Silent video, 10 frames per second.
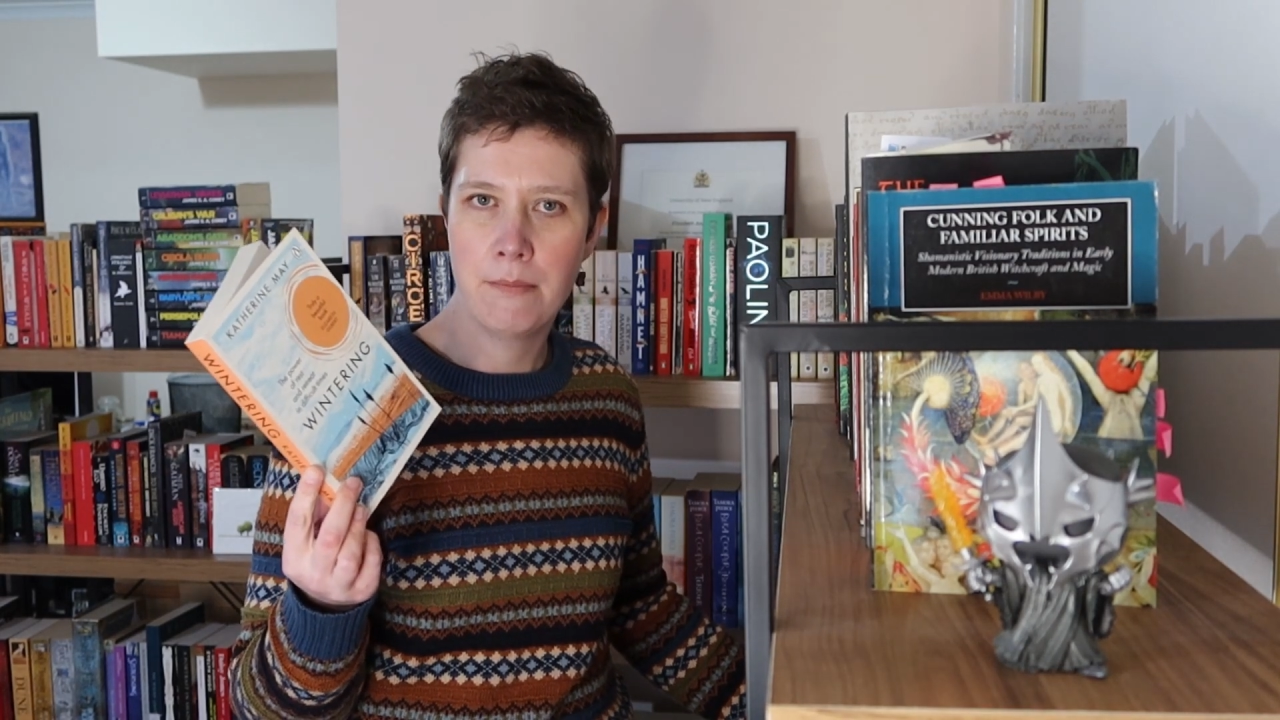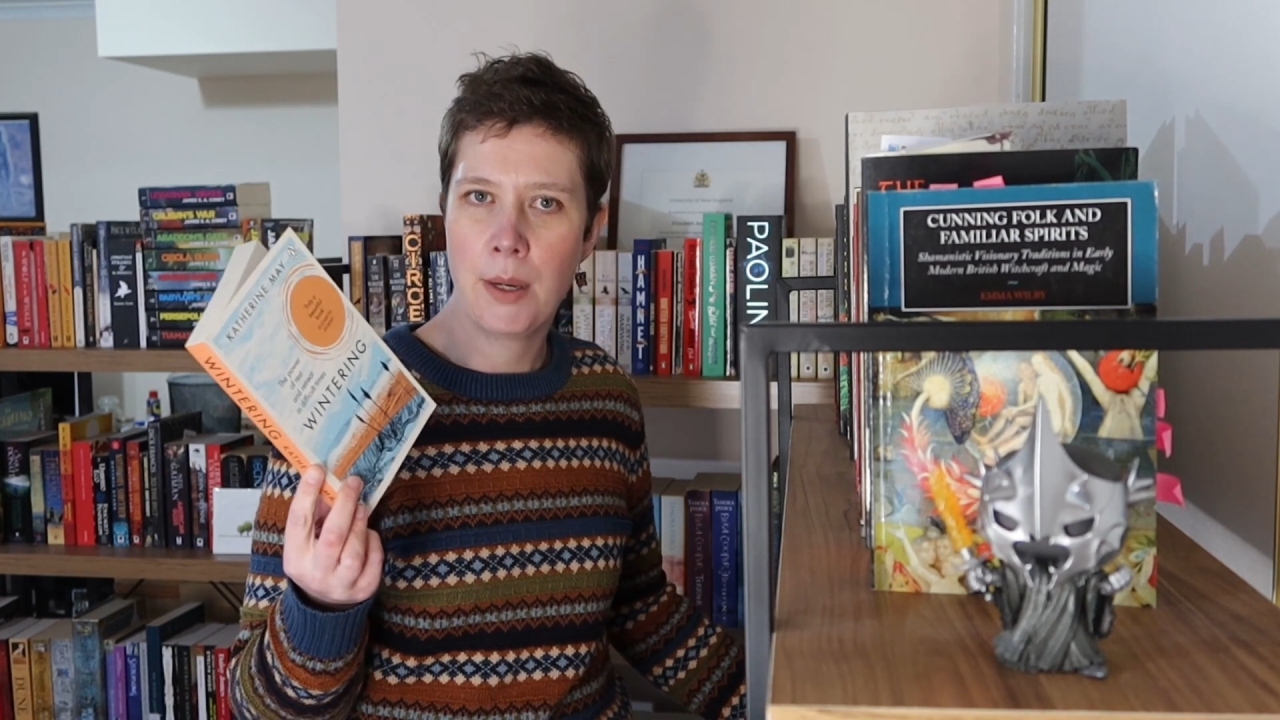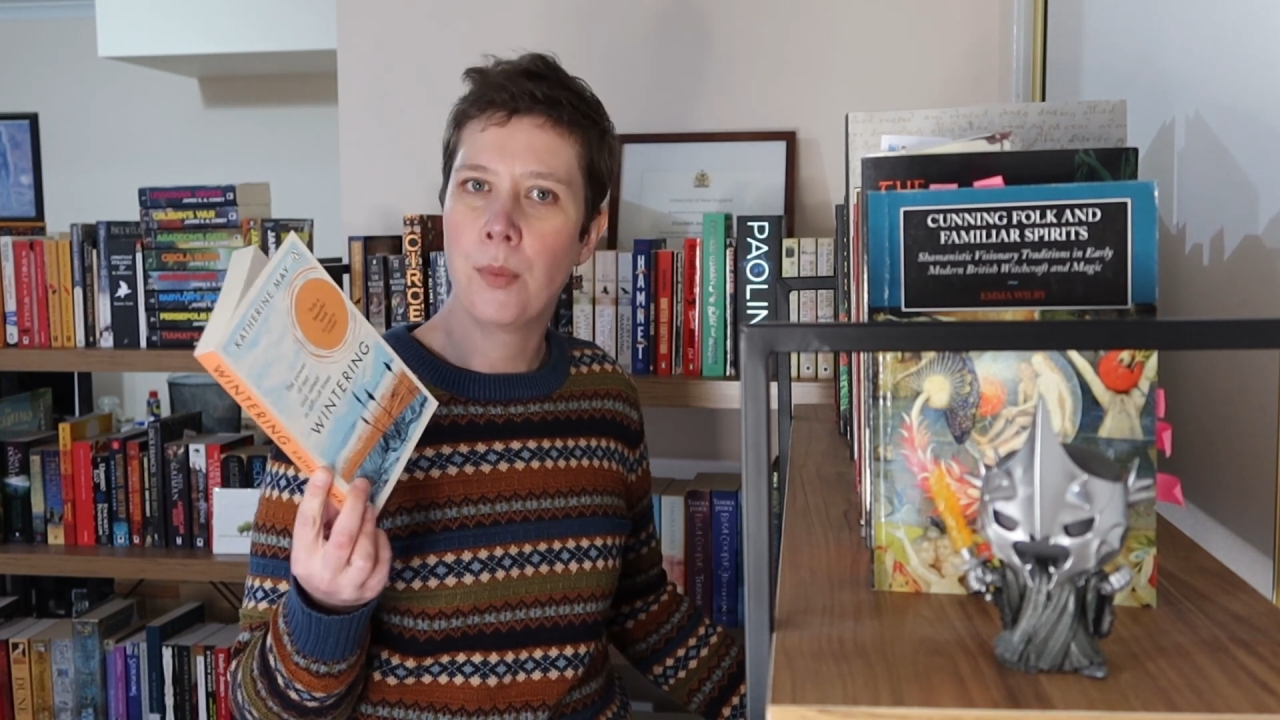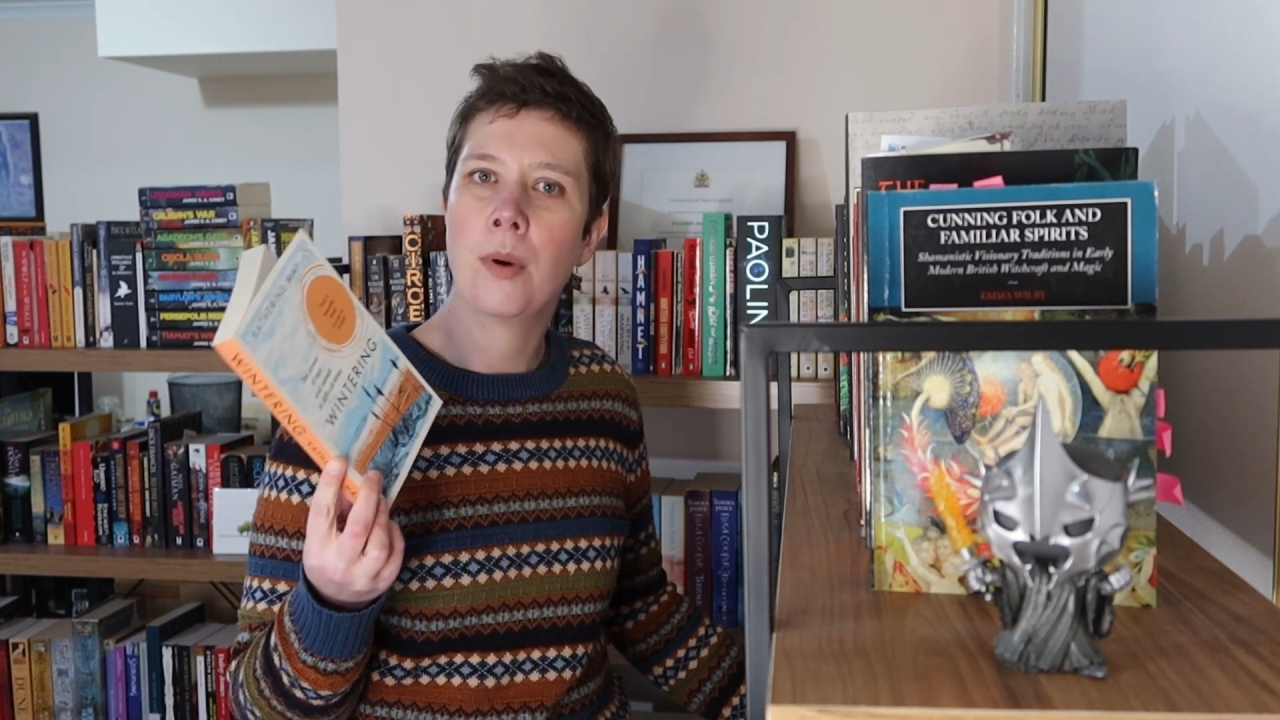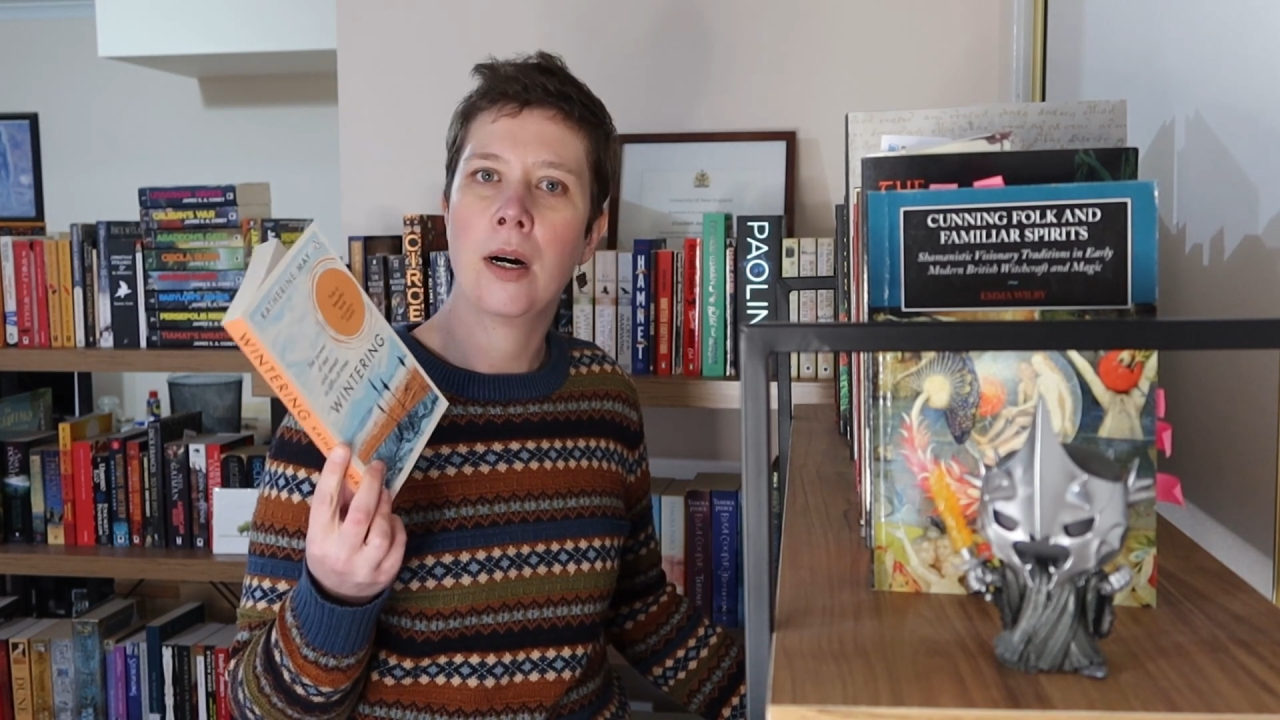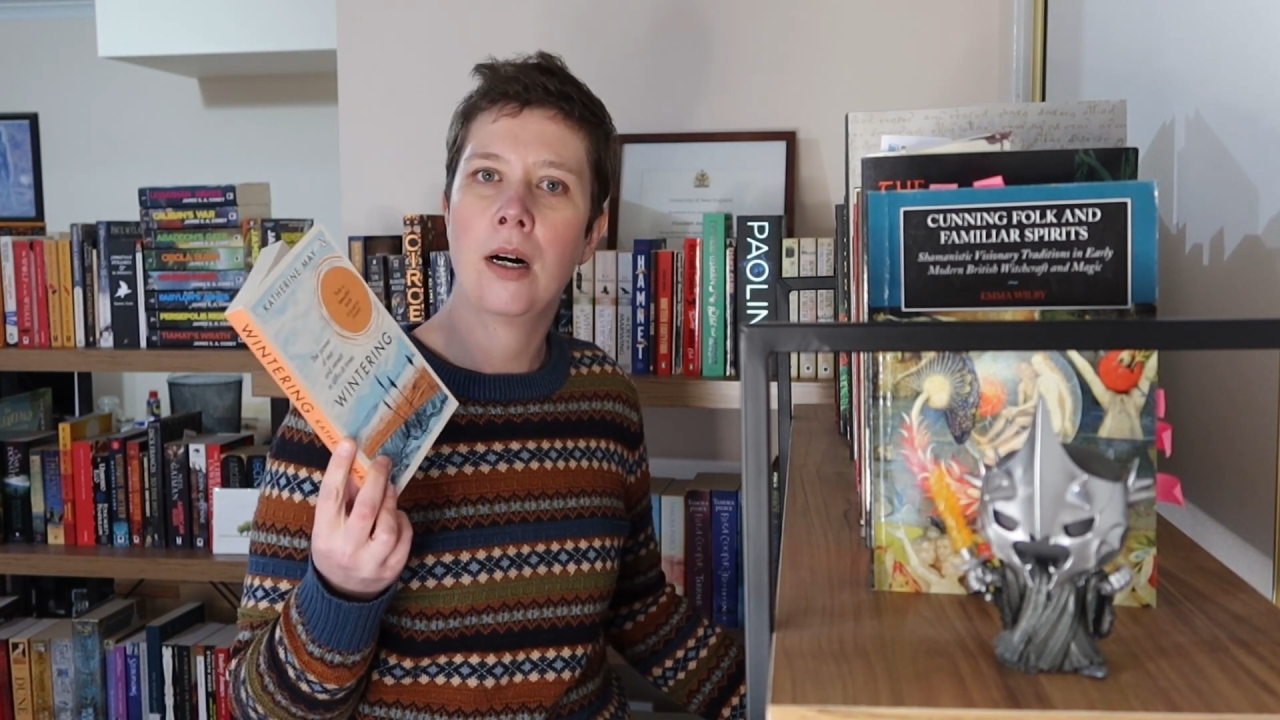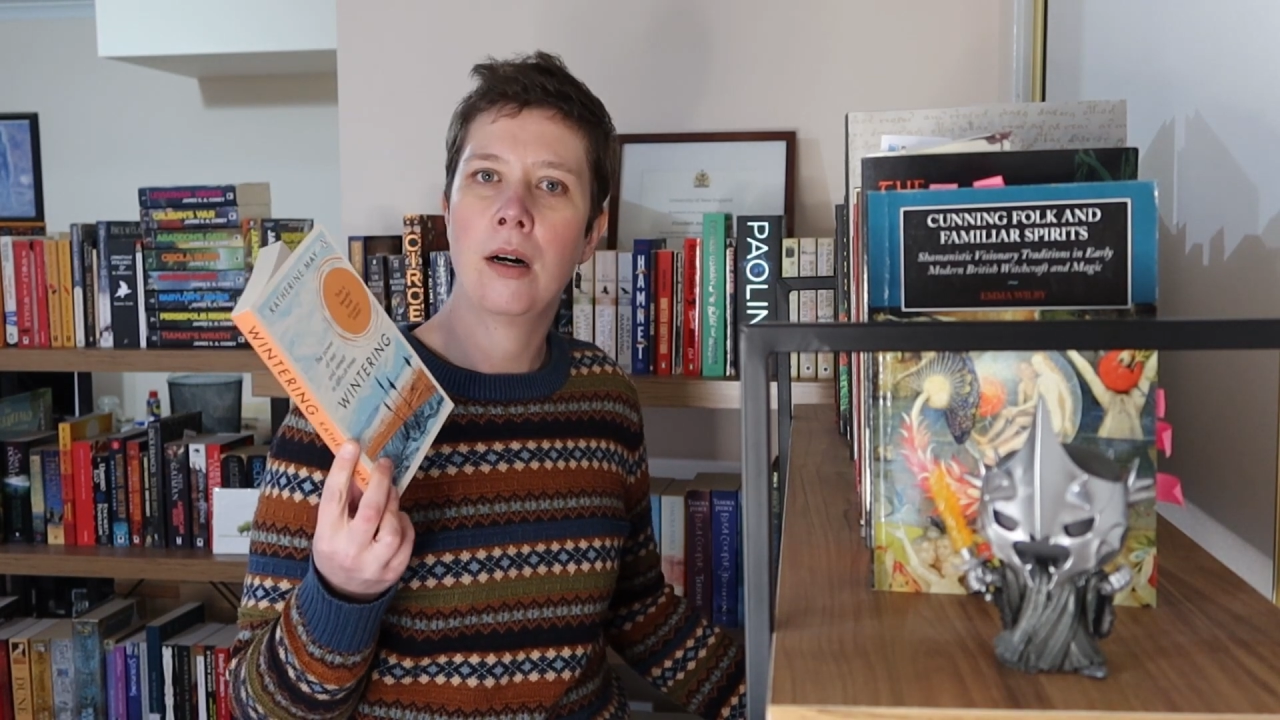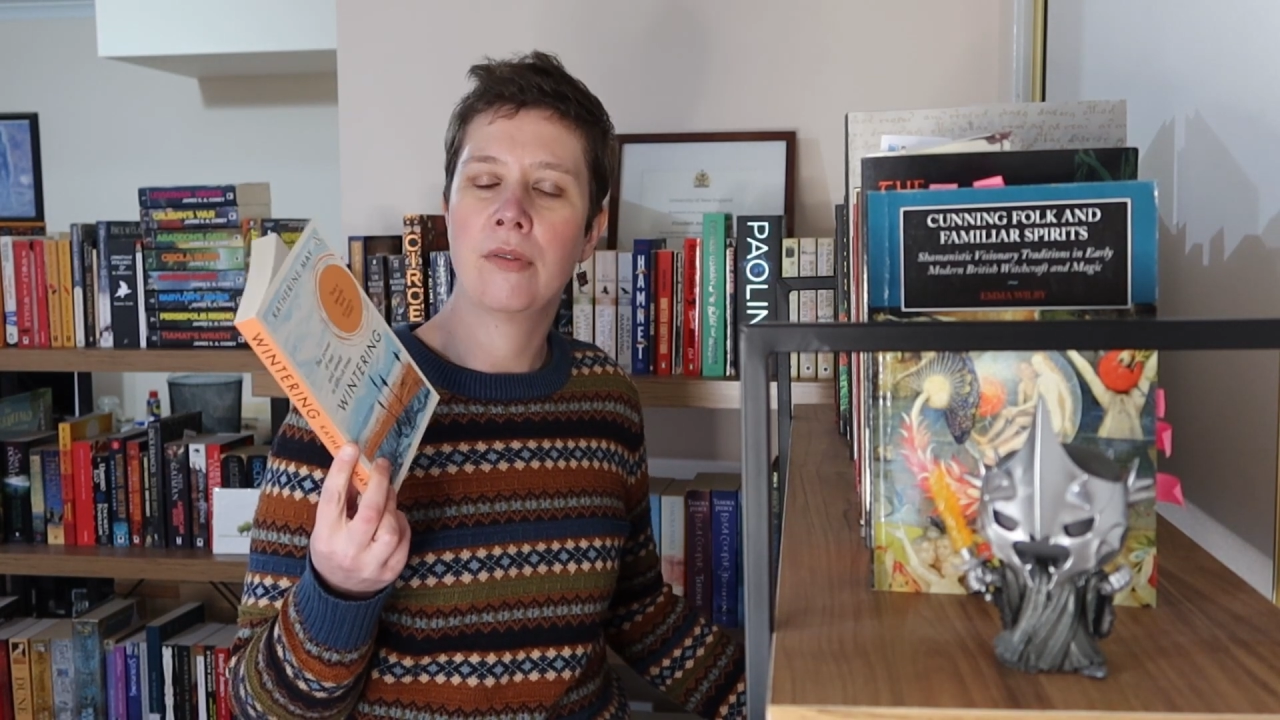memoir